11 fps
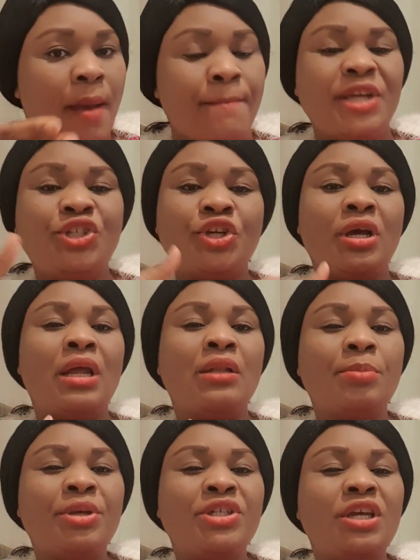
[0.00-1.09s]
Make sure you allow
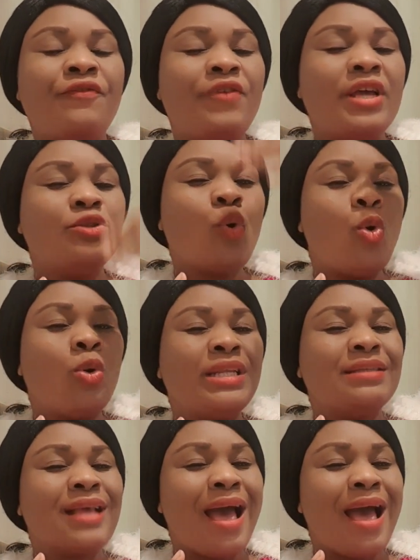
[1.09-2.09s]
the patient vent all his